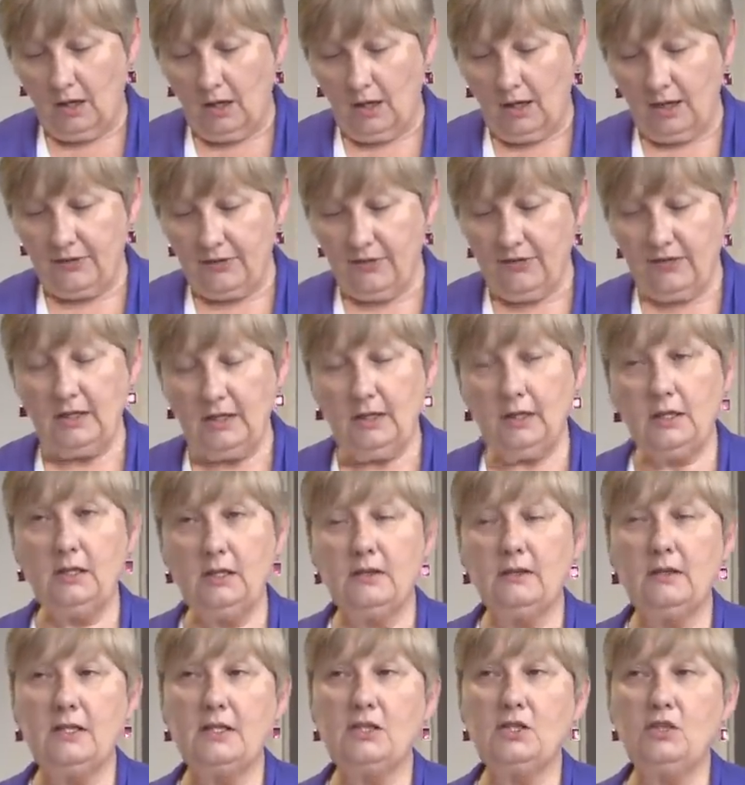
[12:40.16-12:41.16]
I
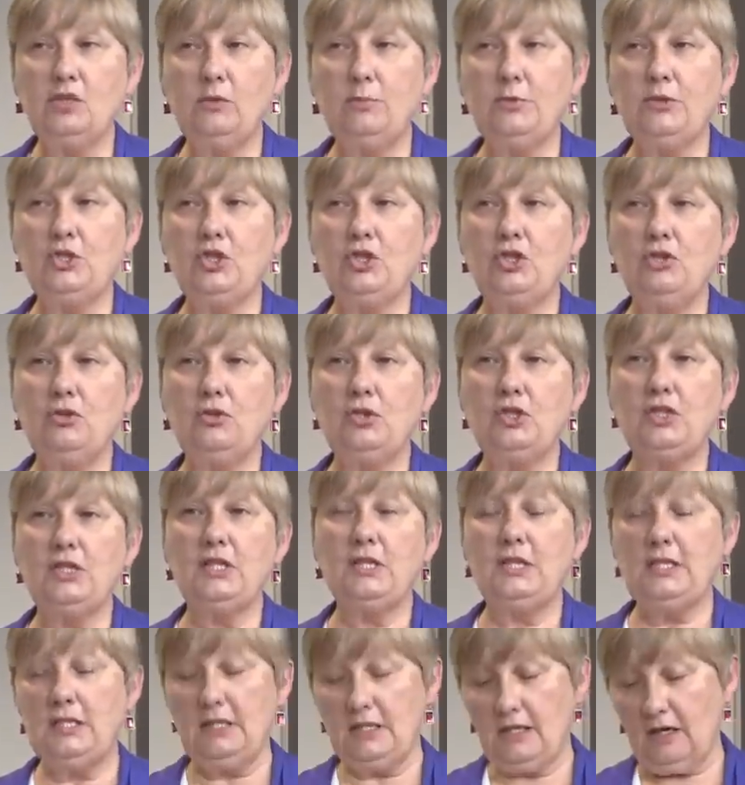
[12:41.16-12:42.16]
think there's an
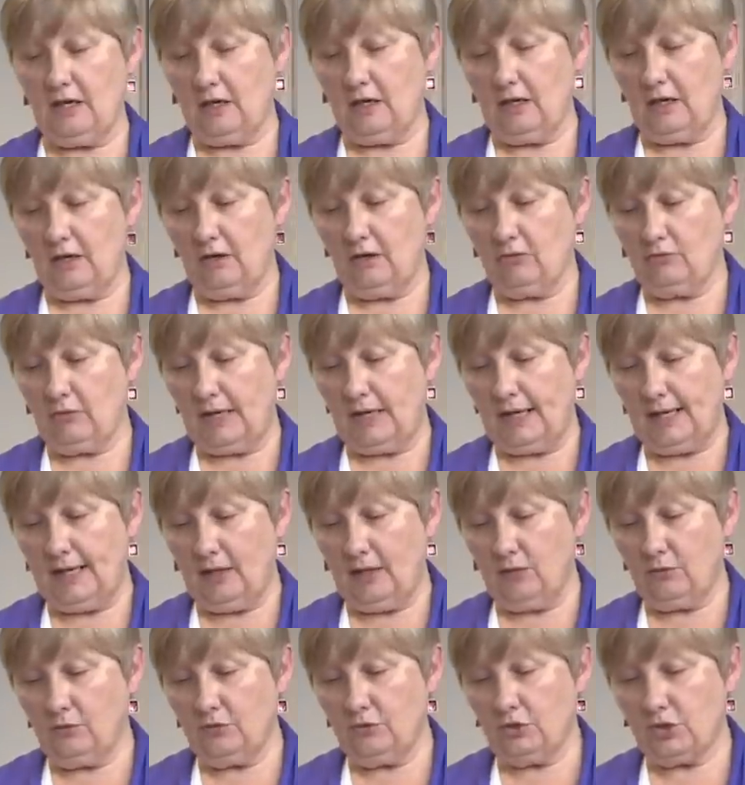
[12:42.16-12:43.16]
opportunity
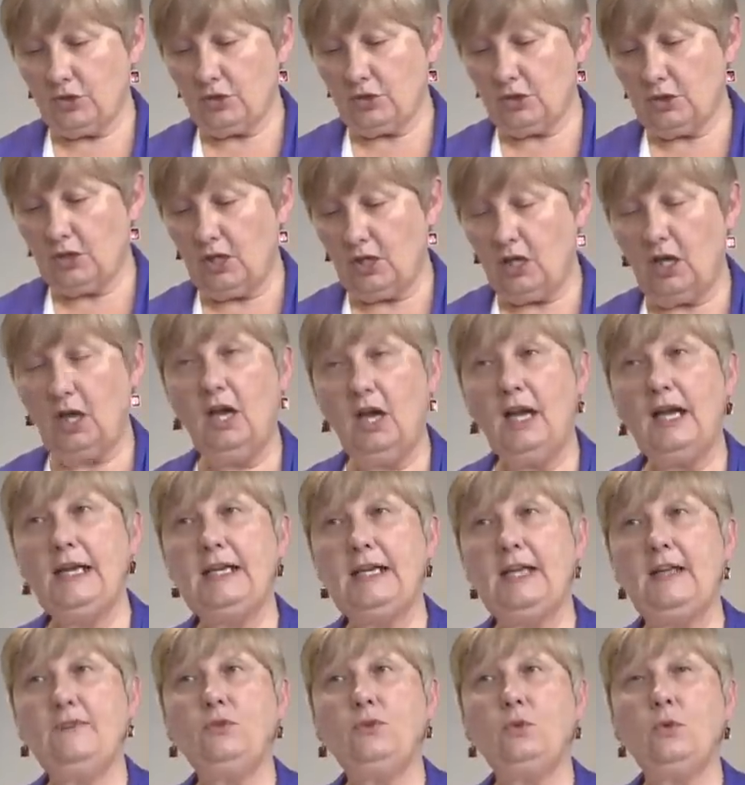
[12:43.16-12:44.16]
around high
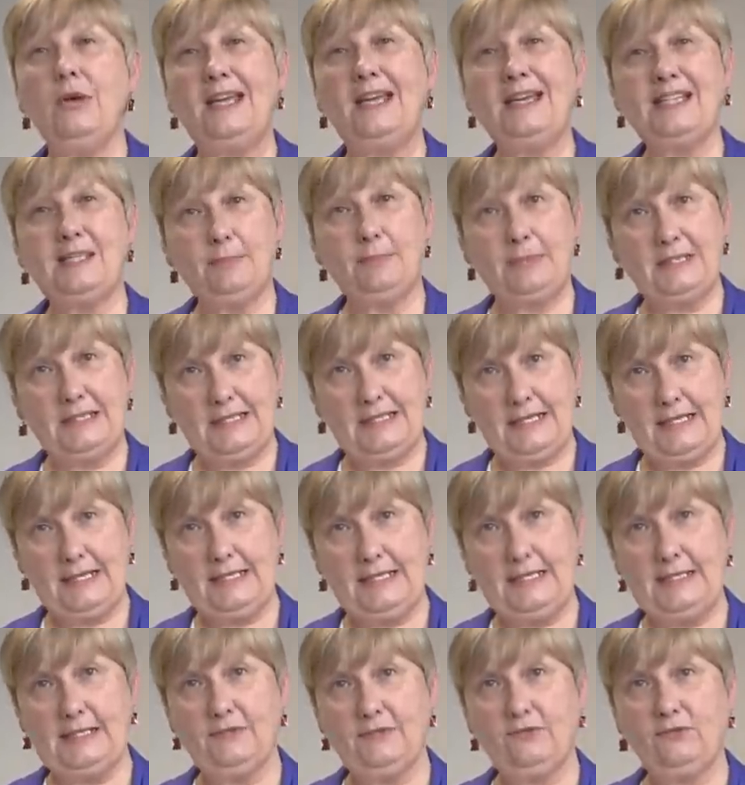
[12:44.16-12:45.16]
level
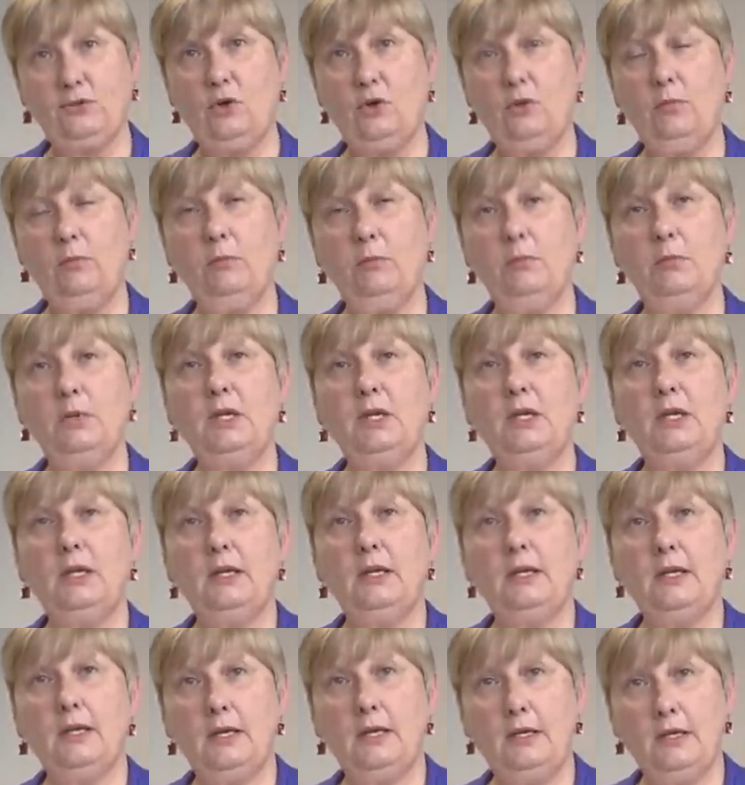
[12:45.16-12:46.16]
expertise from
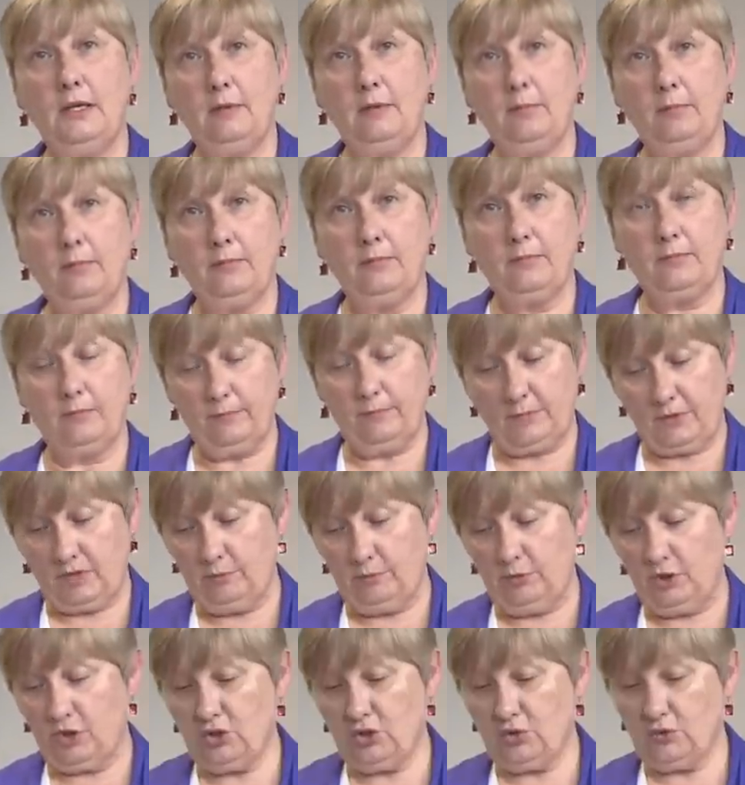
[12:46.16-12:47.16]
um,
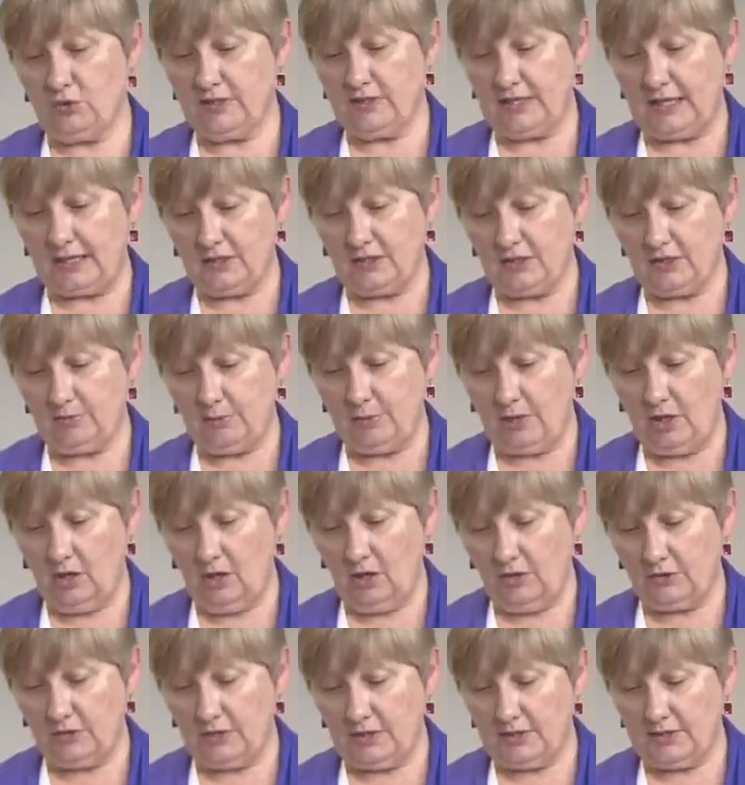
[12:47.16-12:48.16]
commercial sector
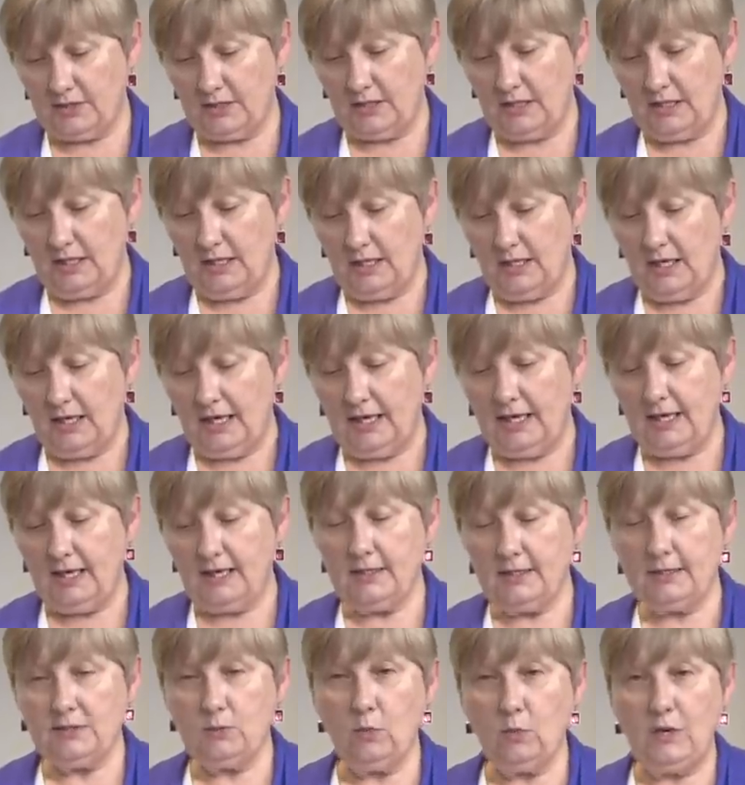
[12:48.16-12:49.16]
partners
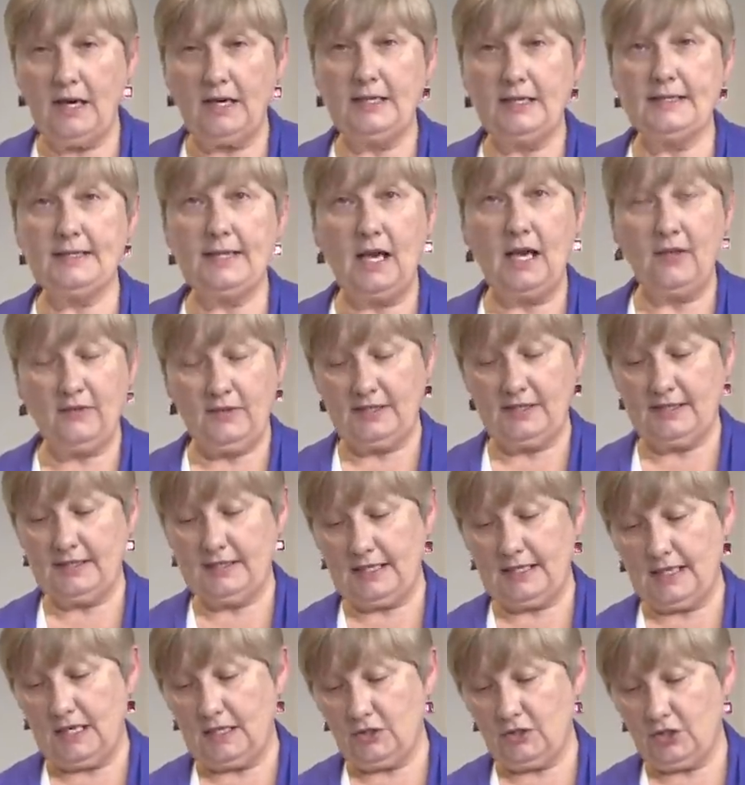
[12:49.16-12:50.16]
as well as other
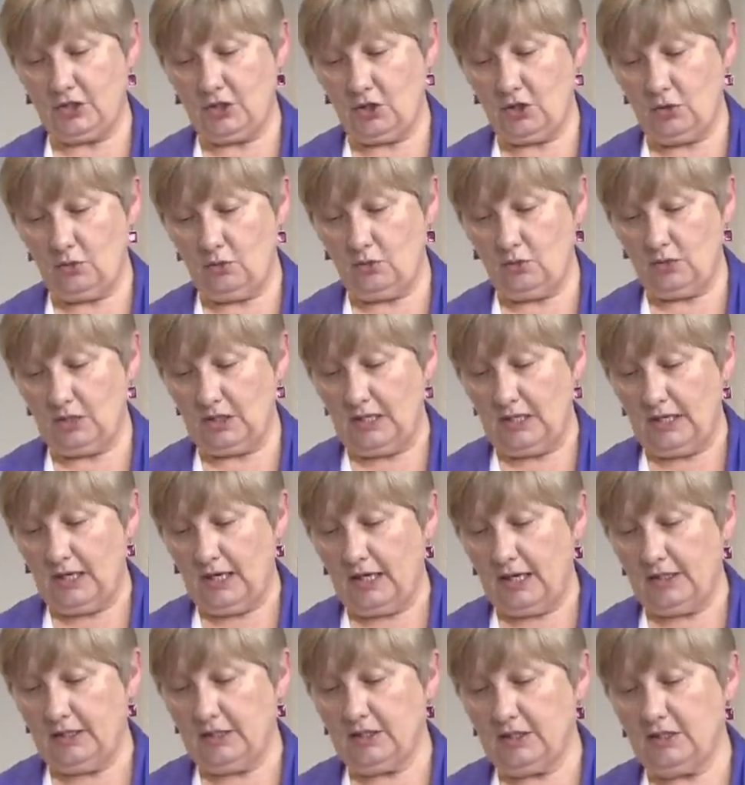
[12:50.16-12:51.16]
CSUs
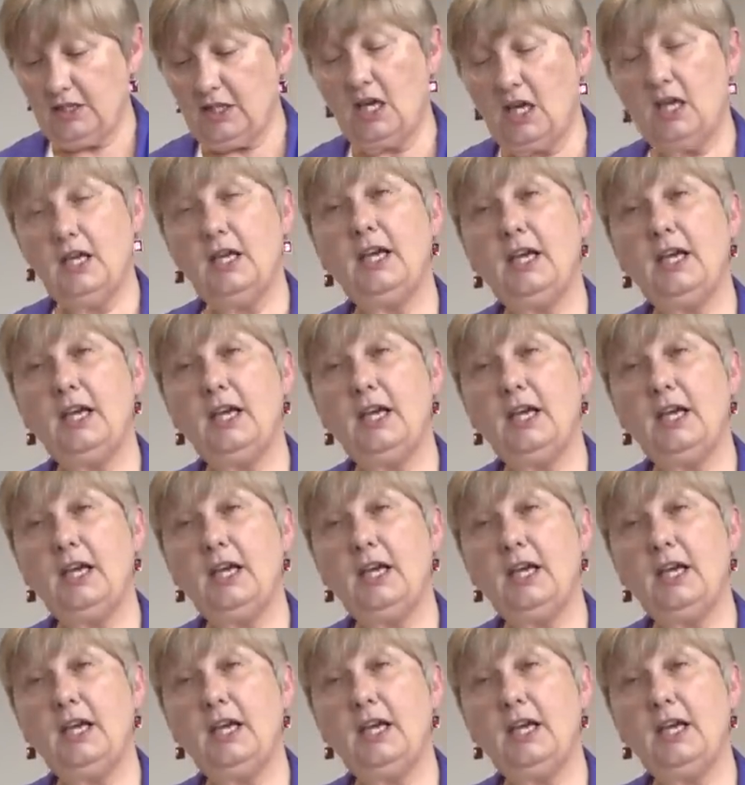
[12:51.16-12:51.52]
and a,